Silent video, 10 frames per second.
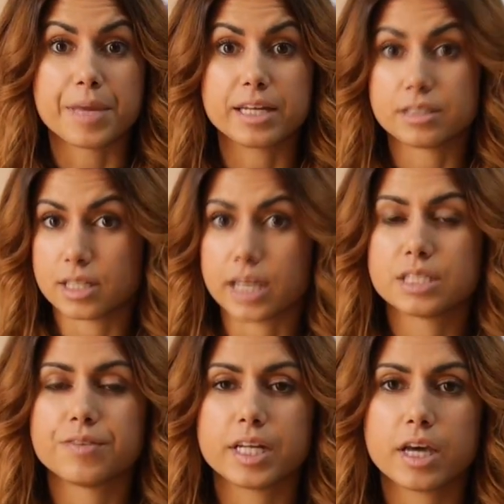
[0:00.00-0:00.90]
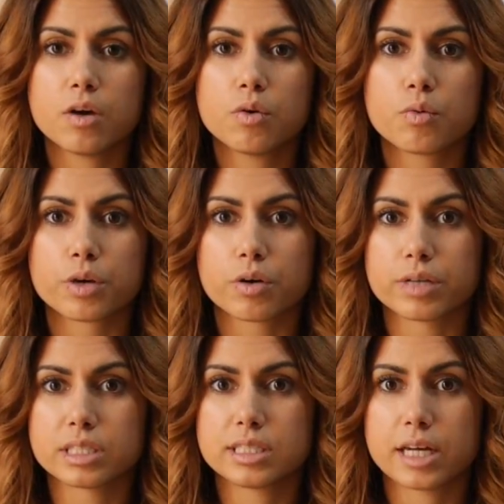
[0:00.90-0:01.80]
In today's video, we're
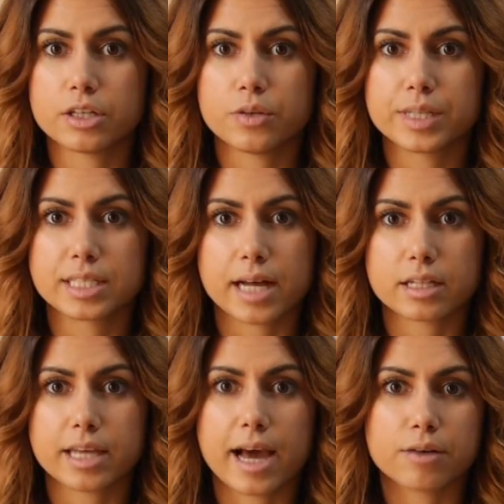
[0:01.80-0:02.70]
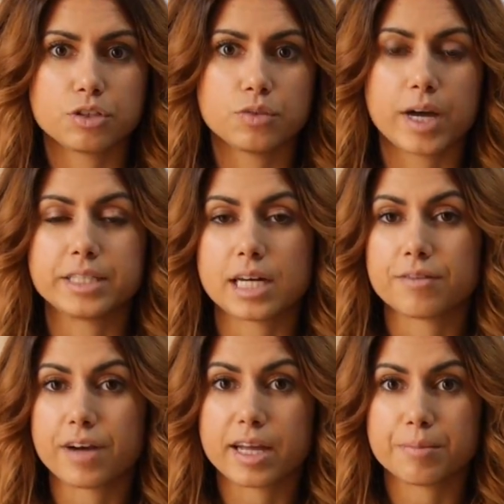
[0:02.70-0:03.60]
going to tell you exactly how to
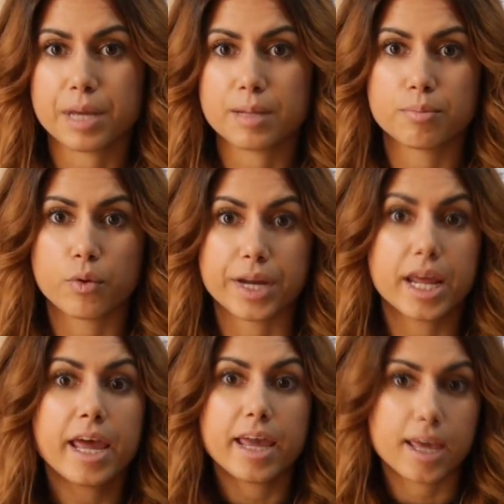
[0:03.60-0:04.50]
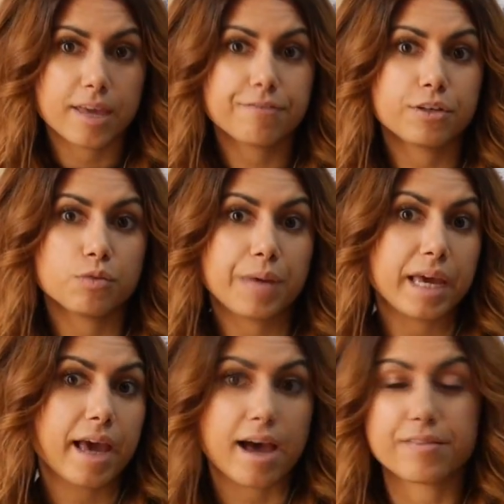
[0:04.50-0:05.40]
identify and pinpoint if you
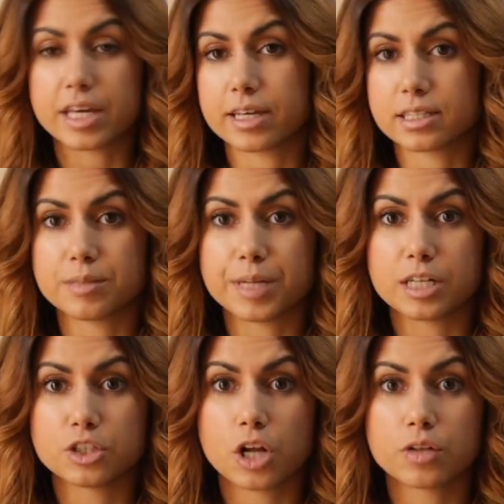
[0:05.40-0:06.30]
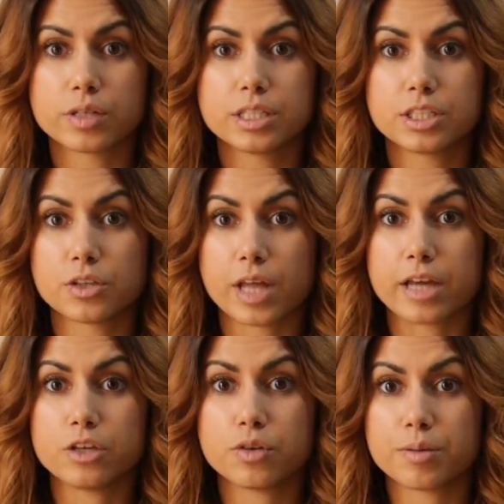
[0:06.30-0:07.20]
may have a histamine intolerance so
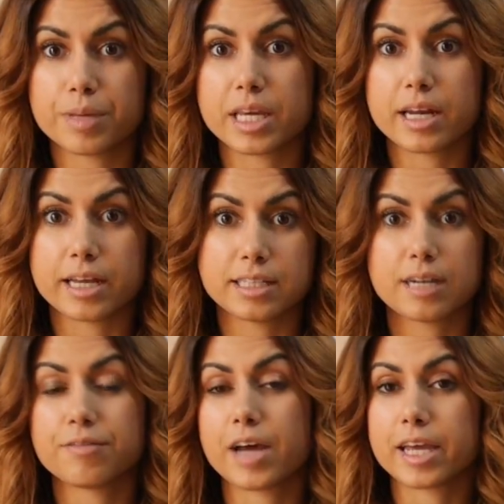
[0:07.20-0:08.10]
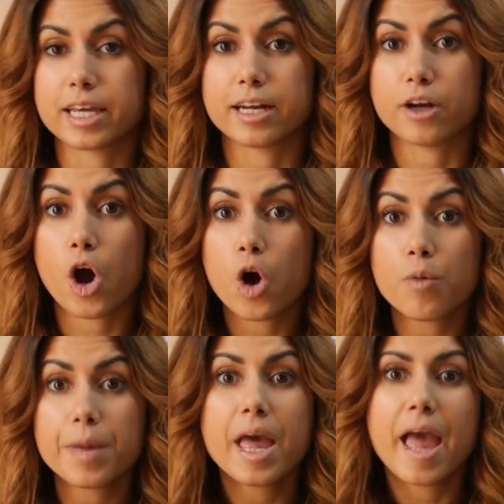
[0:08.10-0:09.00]
that you can begin identifying it at
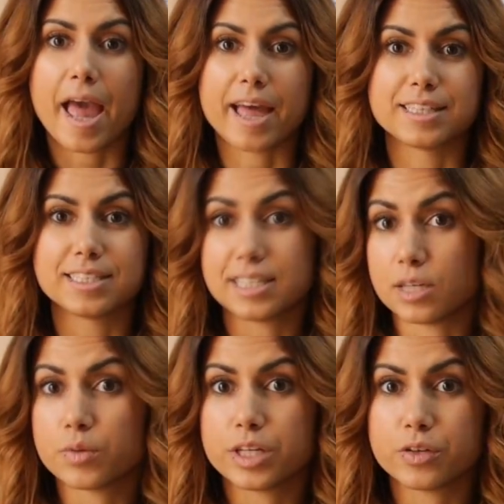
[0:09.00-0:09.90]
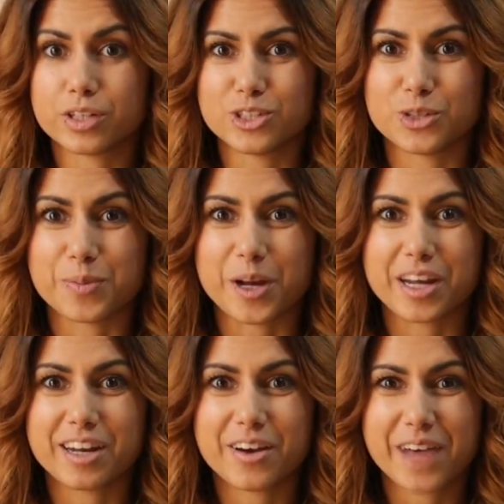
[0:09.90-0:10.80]
home and seeing what you can do about
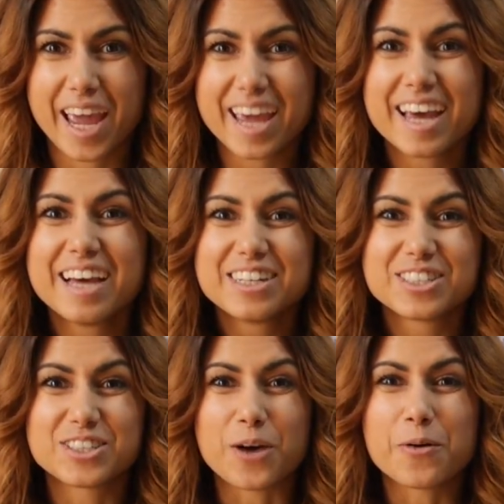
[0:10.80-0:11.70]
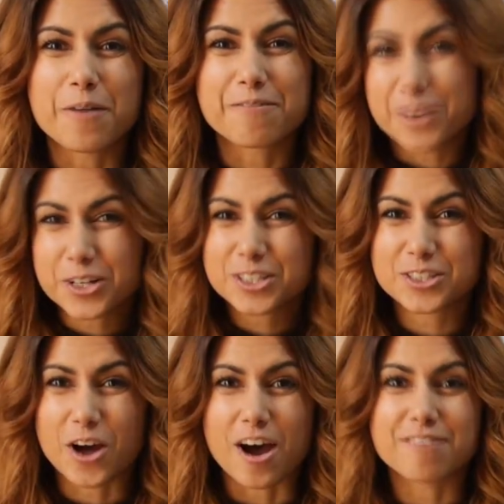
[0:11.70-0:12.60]
it, okay? So
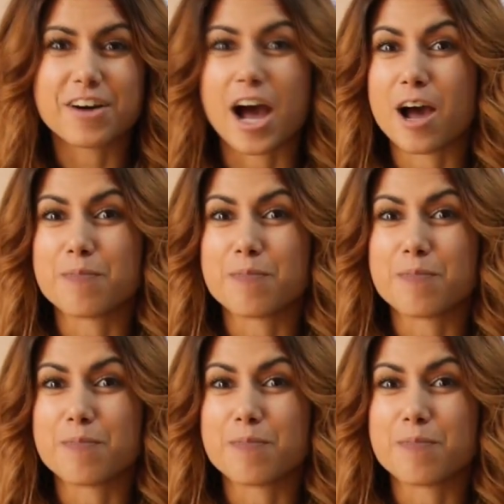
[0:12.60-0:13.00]
first off,